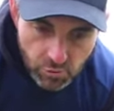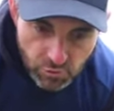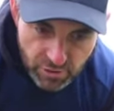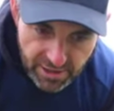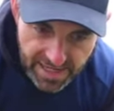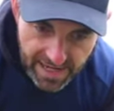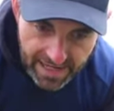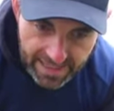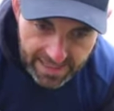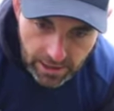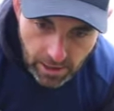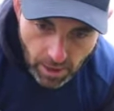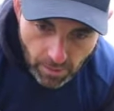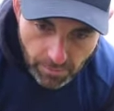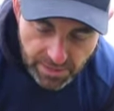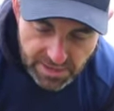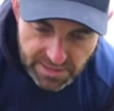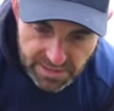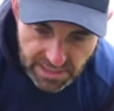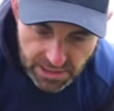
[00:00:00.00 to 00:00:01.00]
Regarding
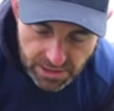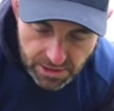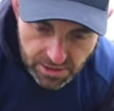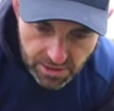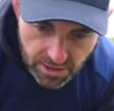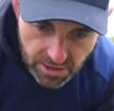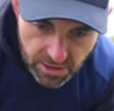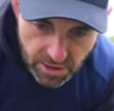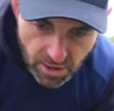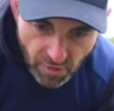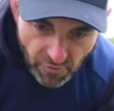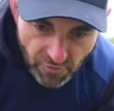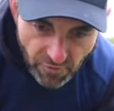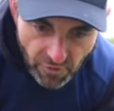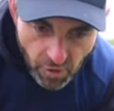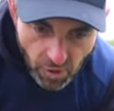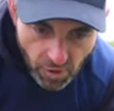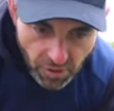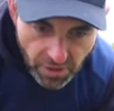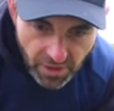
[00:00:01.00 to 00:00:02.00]
competitions and so
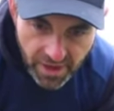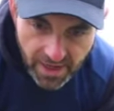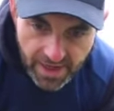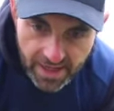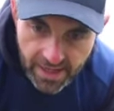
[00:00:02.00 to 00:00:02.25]
forth,